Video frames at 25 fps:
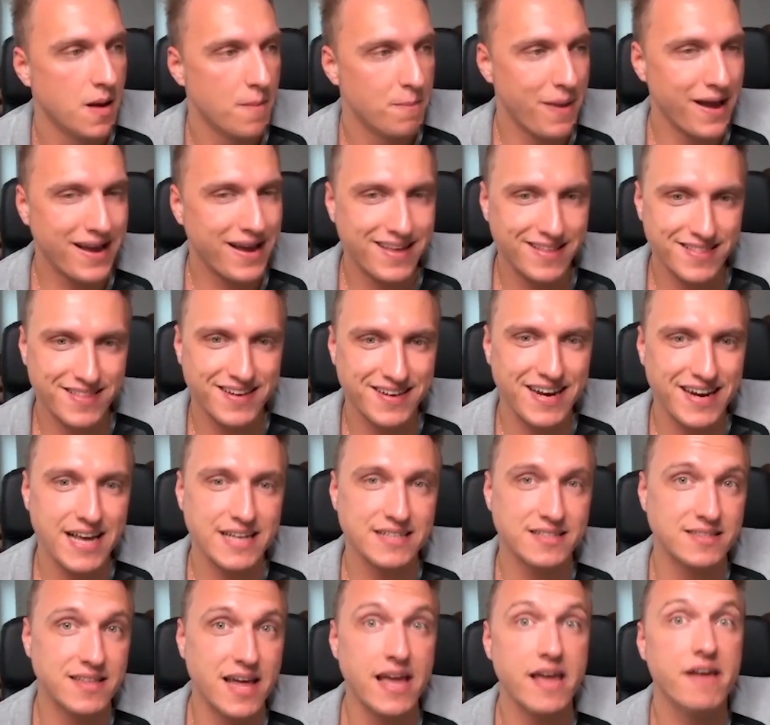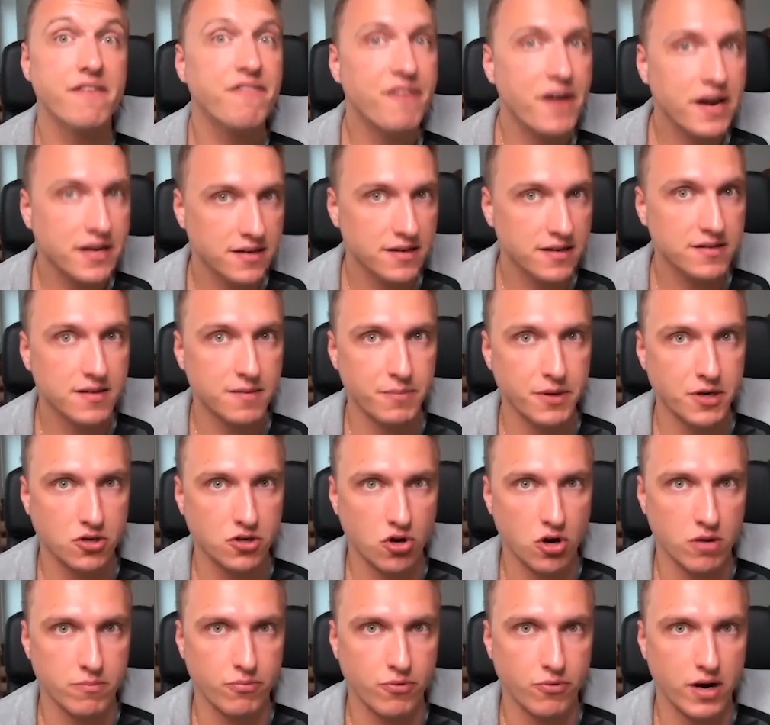back in the days, they affected the
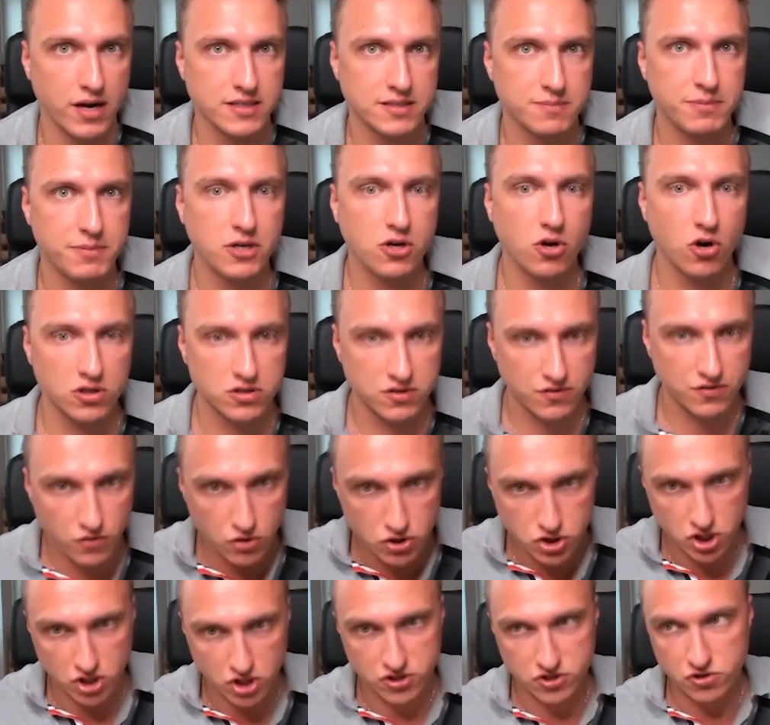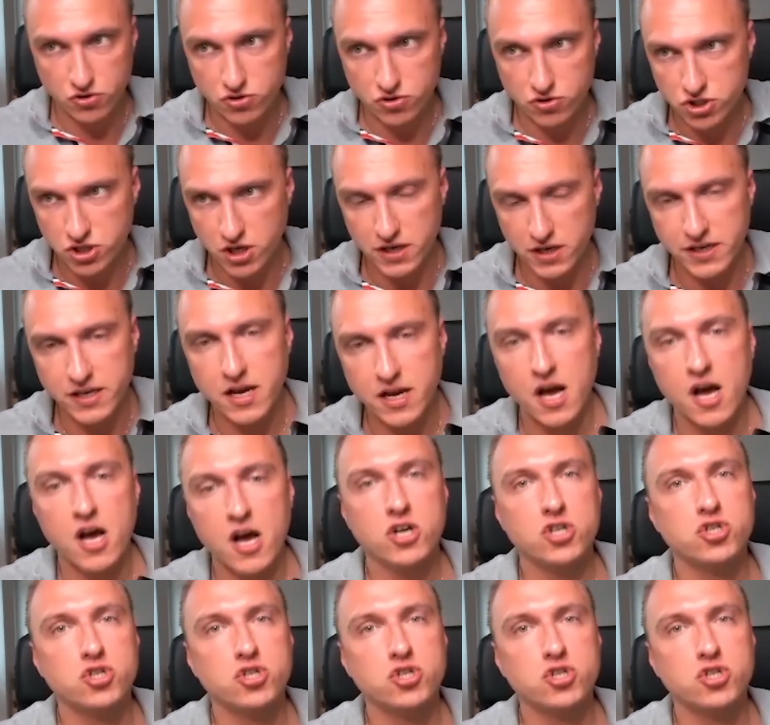Bitcoin price because futures usually